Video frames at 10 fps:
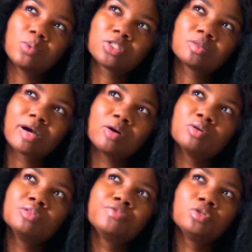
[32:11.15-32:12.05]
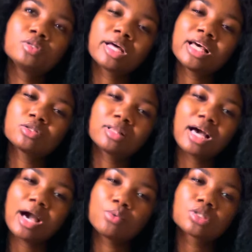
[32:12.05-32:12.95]
watching my old videos and I saw
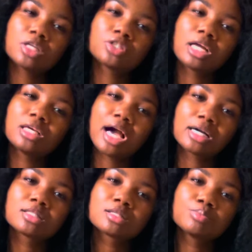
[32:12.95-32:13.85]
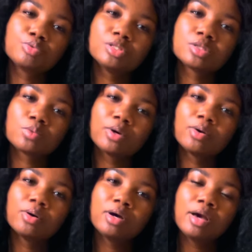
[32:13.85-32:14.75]
that I was actually acting pretty
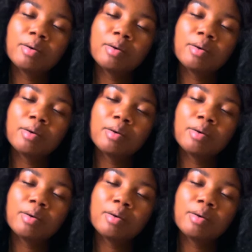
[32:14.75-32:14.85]
well.